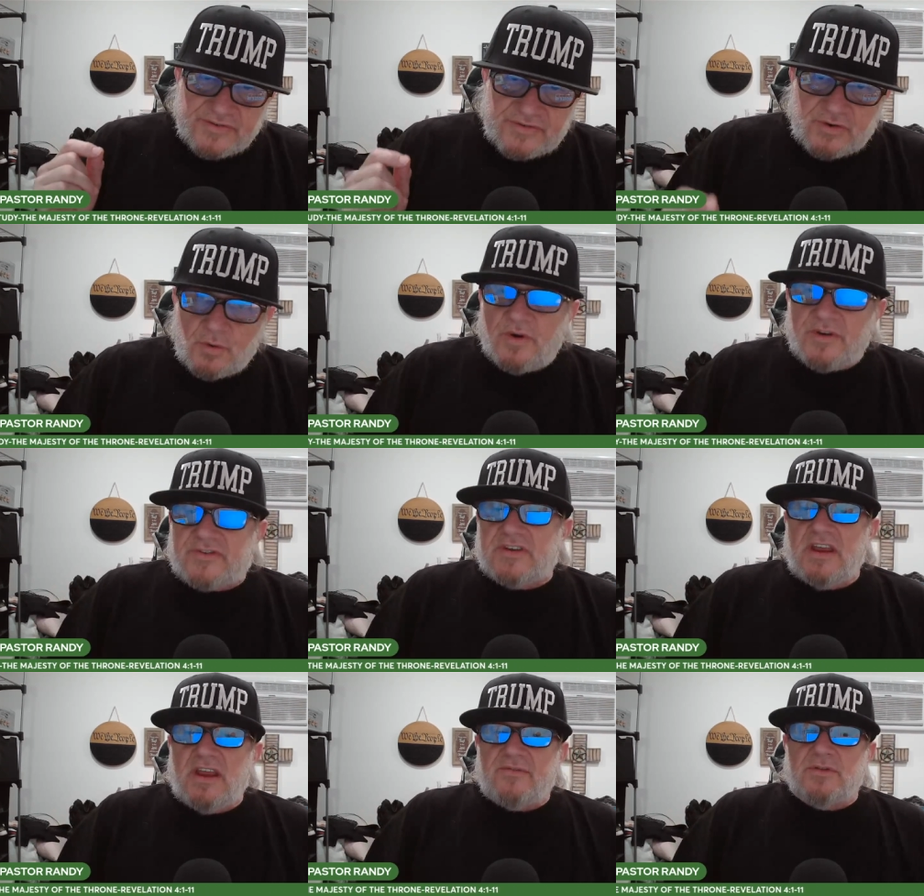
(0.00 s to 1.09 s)
to
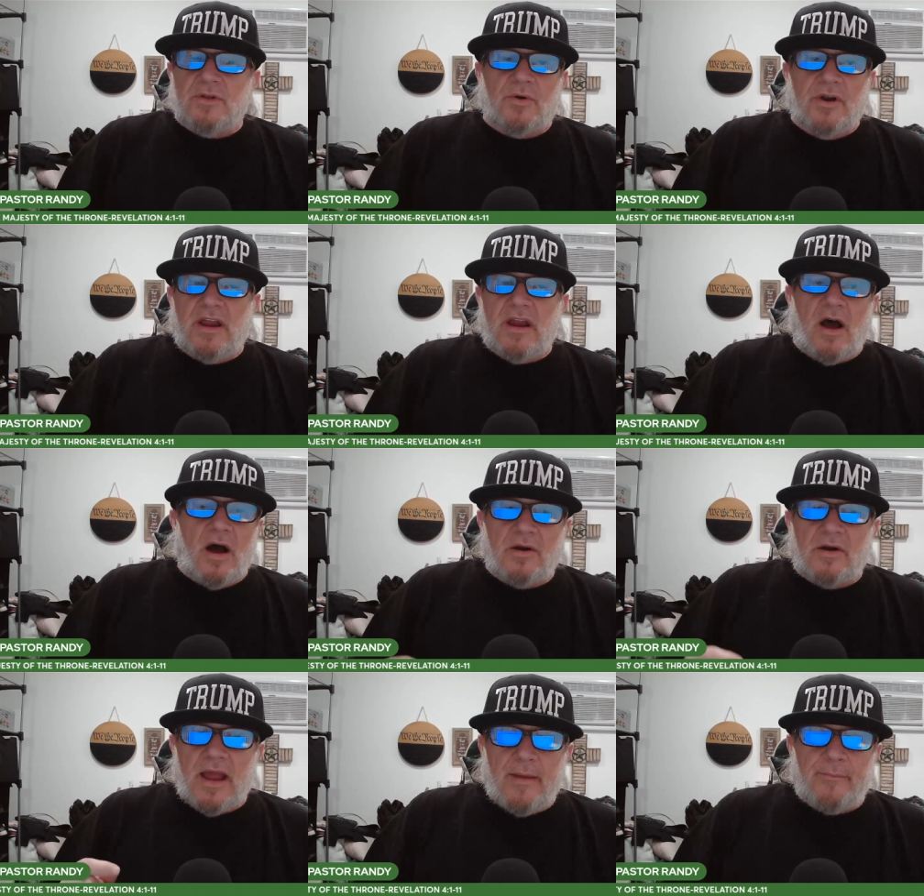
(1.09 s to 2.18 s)
receive glory and
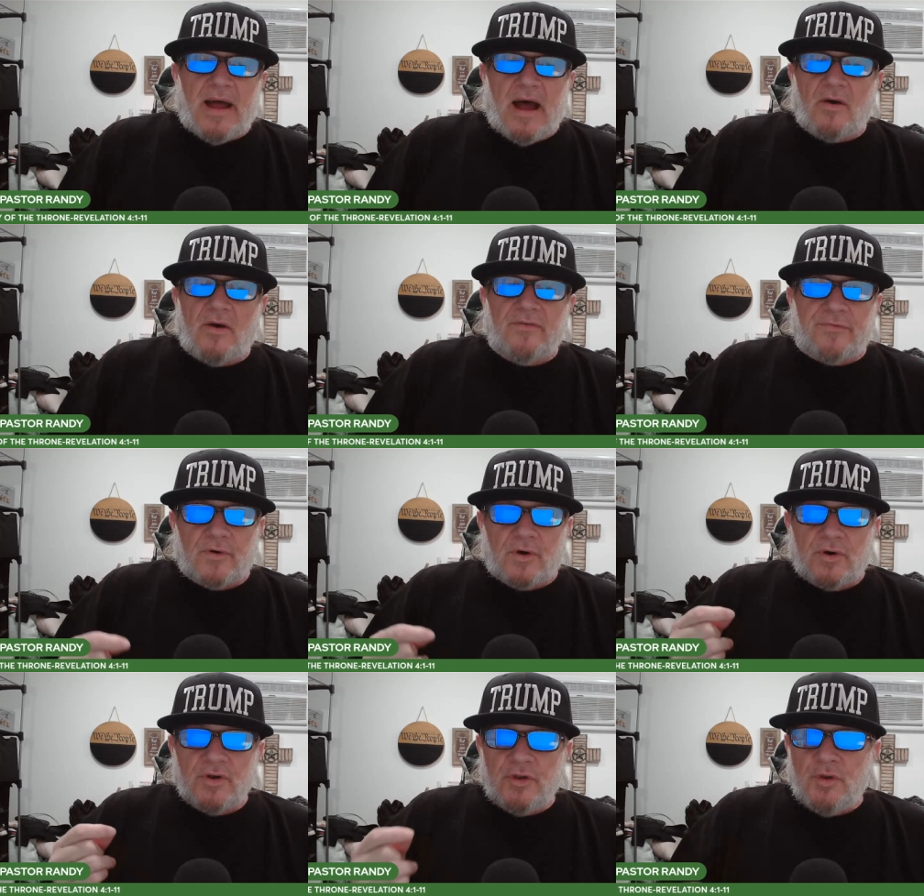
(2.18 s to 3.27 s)
honor and power
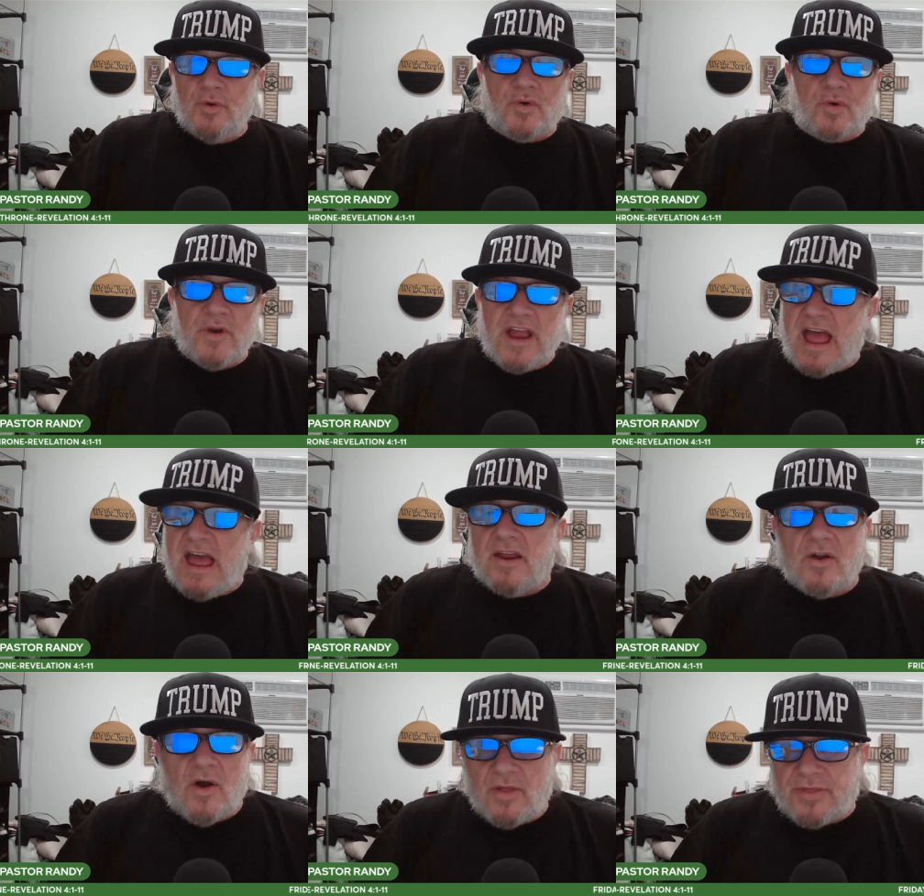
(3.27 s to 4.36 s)
for you created
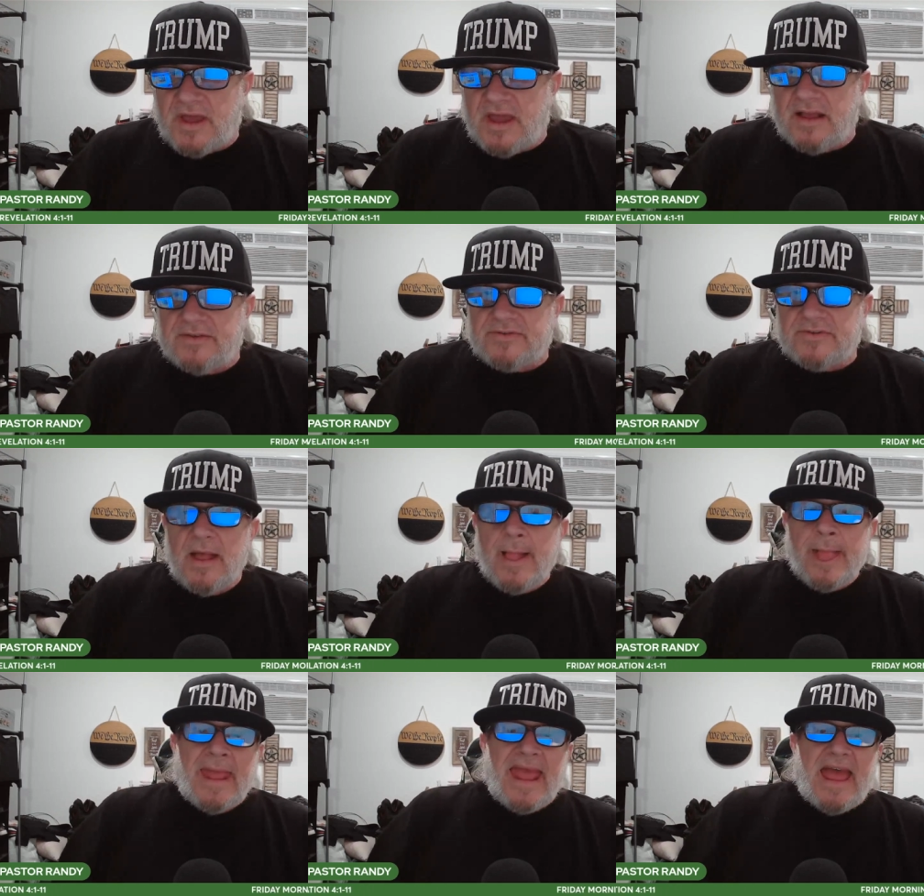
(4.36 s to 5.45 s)
all things
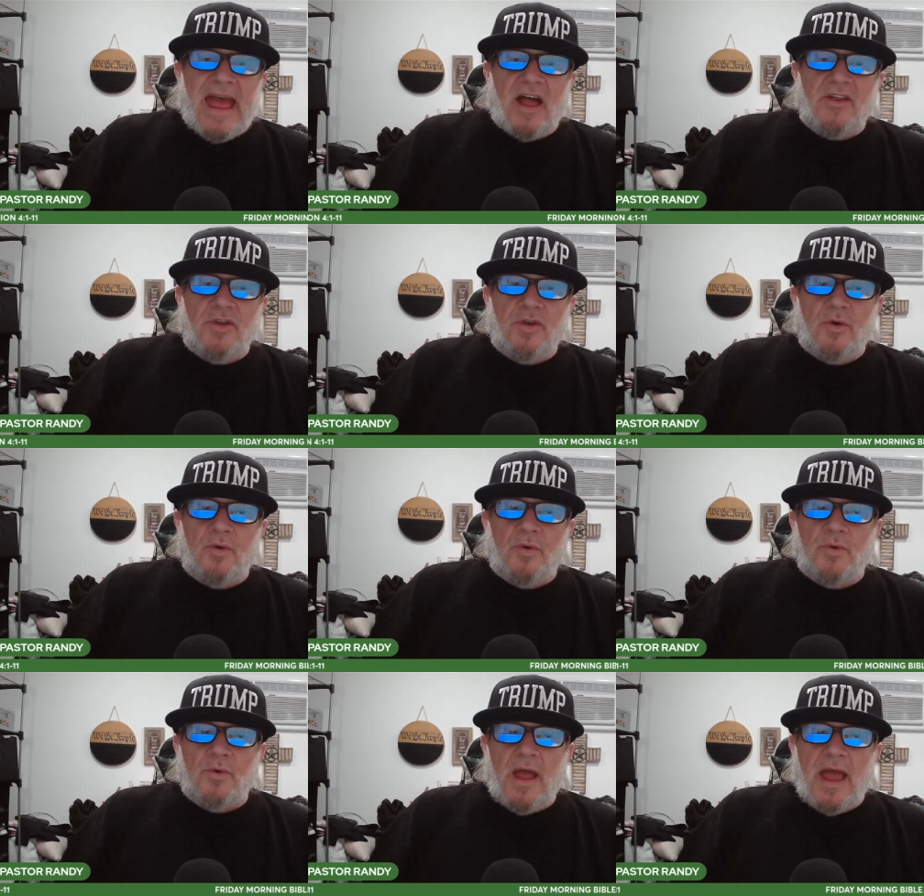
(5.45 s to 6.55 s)
and
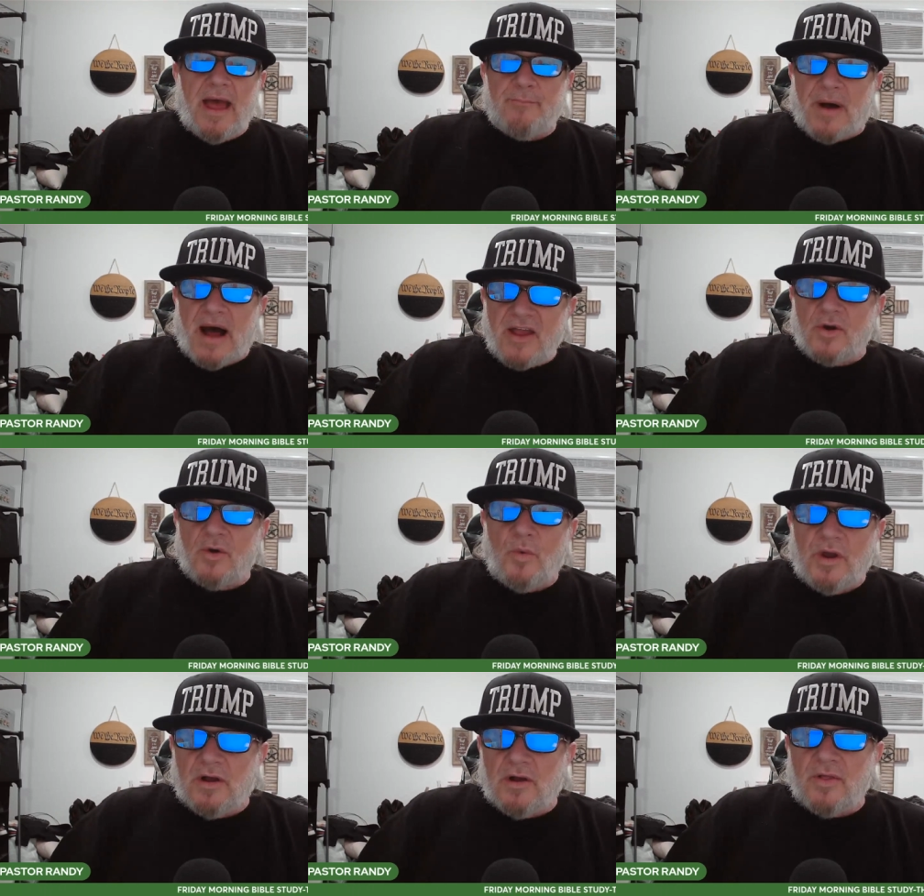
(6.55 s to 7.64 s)
you and by your
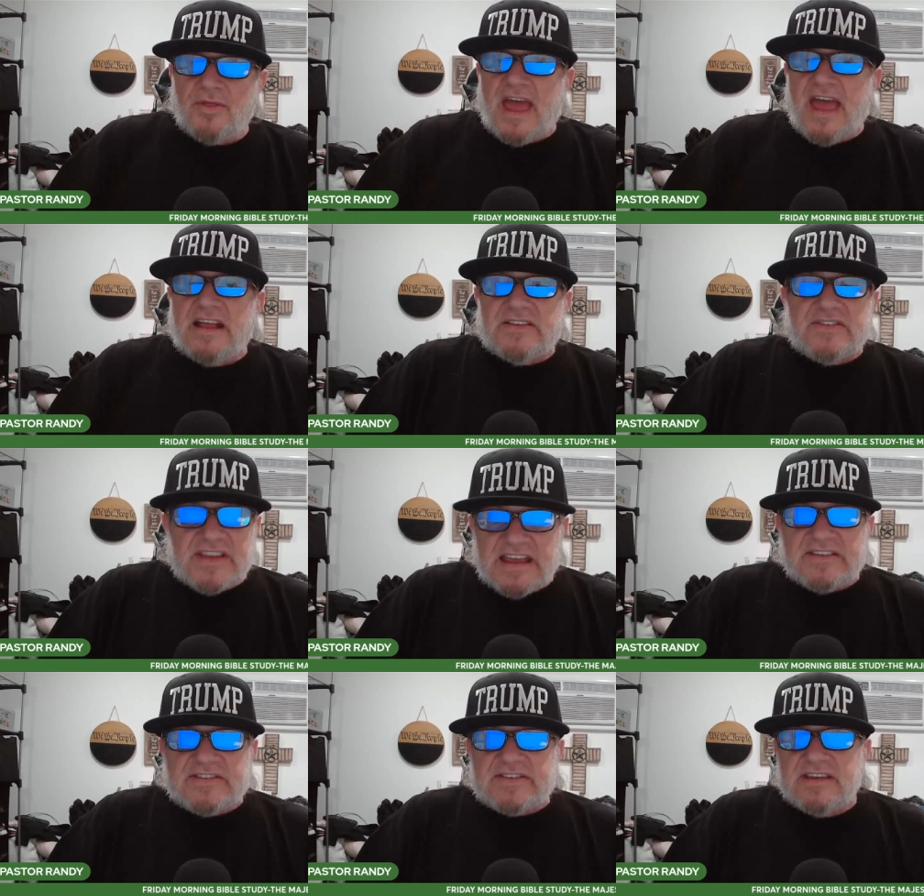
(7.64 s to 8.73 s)
will they
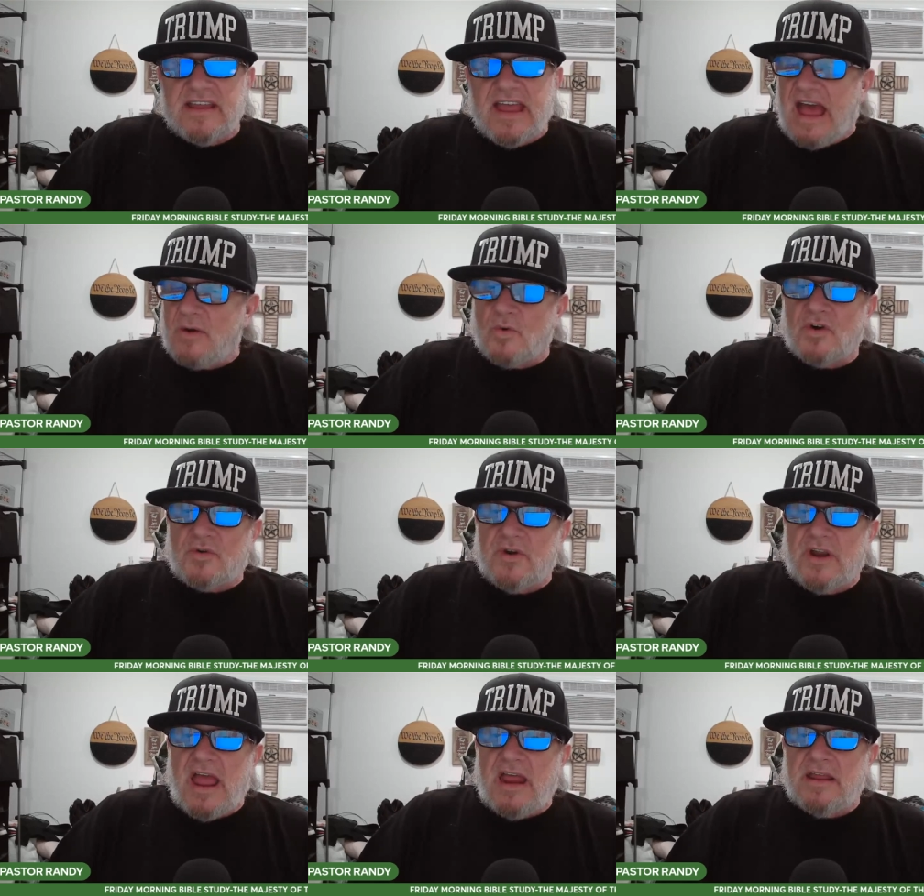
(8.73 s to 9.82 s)
exist and were
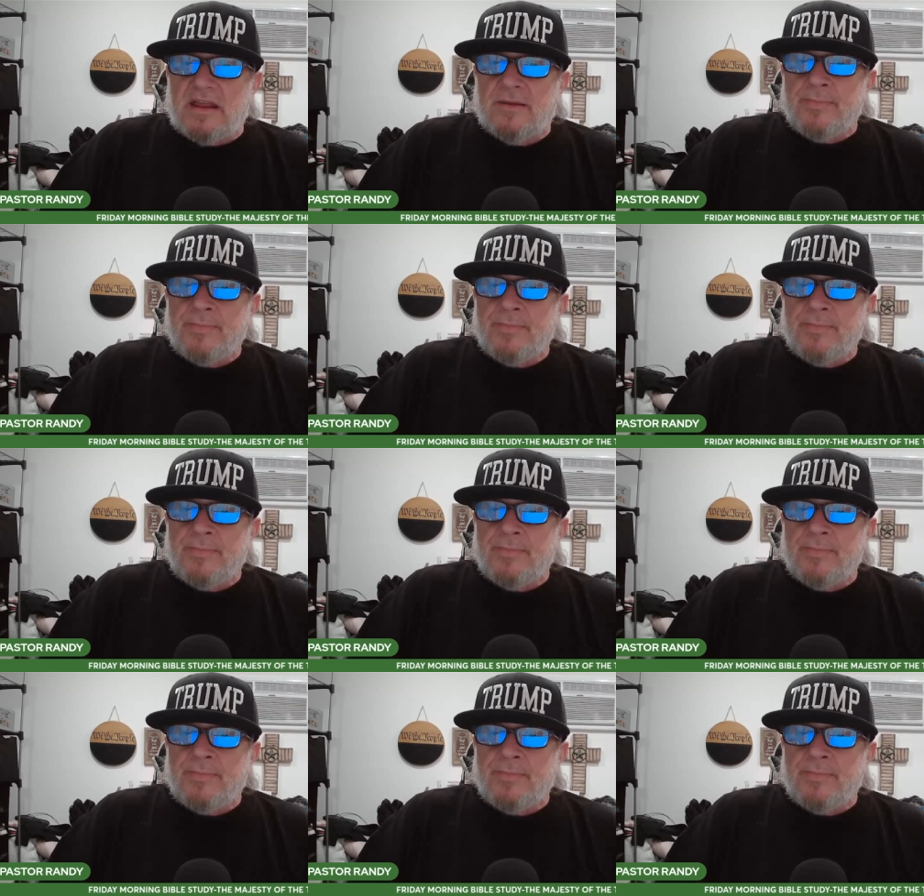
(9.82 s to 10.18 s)
created